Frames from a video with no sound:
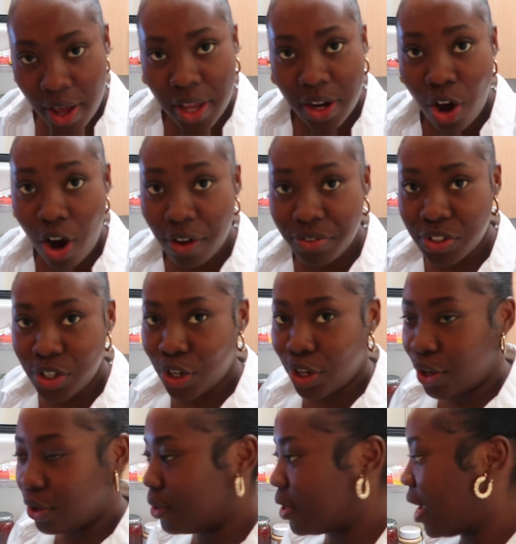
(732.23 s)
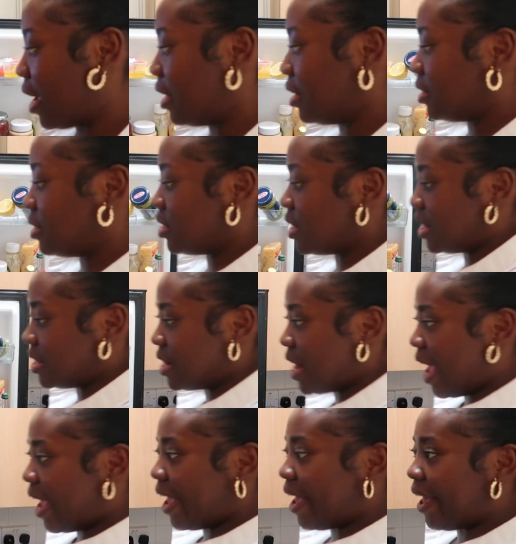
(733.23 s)
in the afternoon, and it's
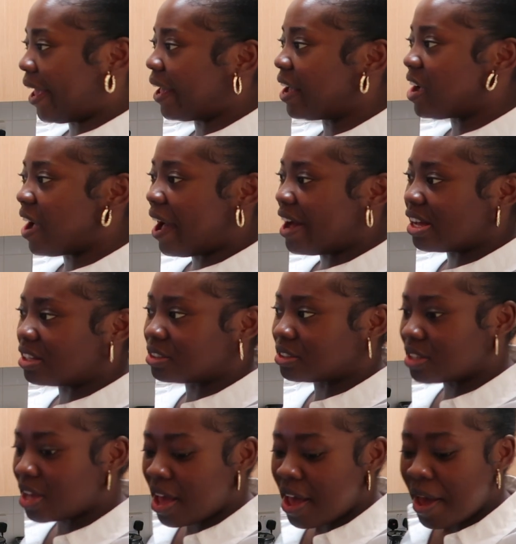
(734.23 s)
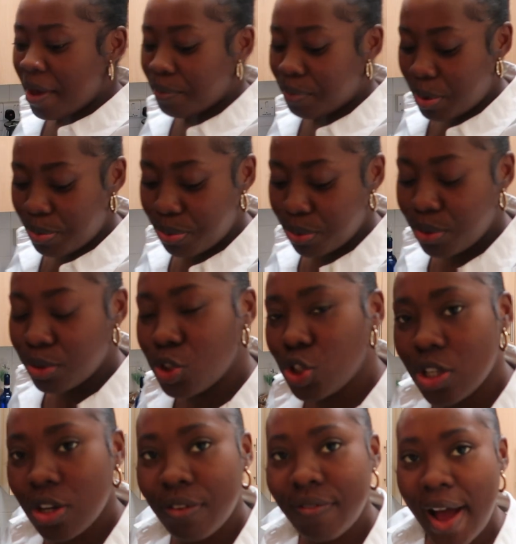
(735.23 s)
late here, and people
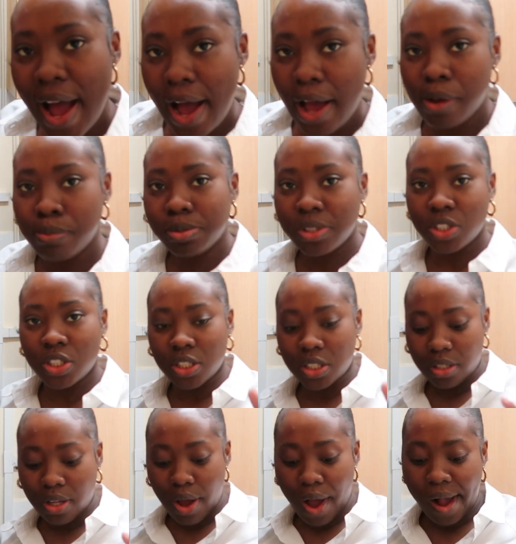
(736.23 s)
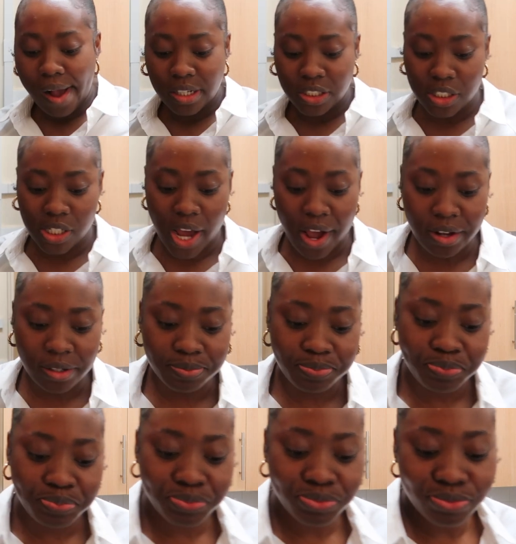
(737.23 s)
chill vibes, you know.
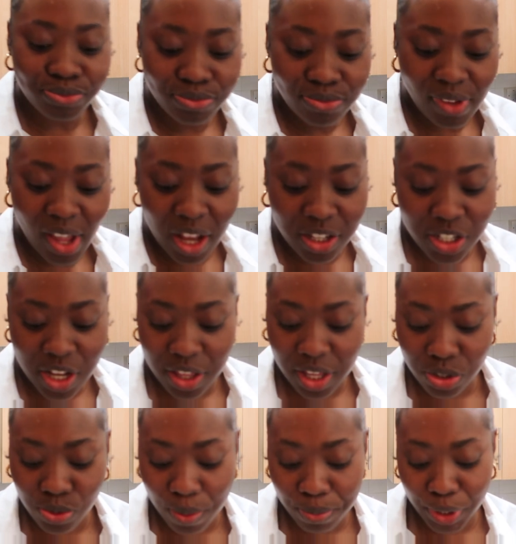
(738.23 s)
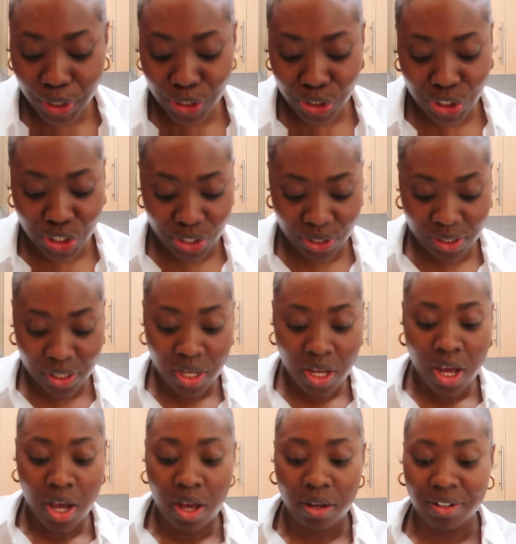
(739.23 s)
So that's what I'm gonna do.
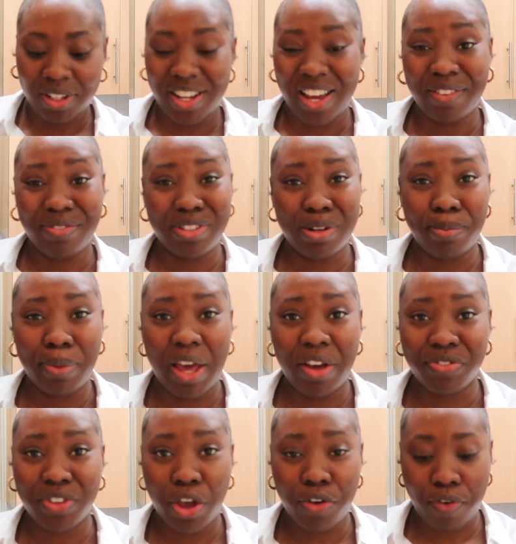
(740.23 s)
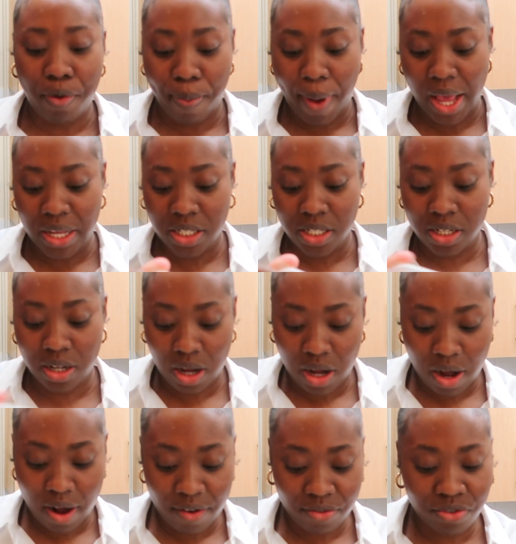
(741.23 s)
I'm gonna have some leftover
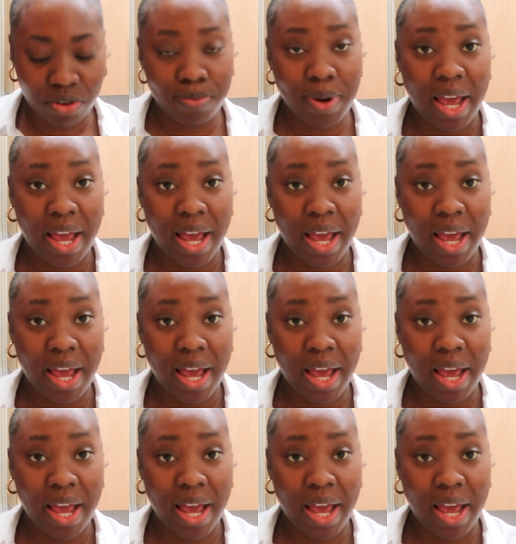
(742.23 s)
pasta from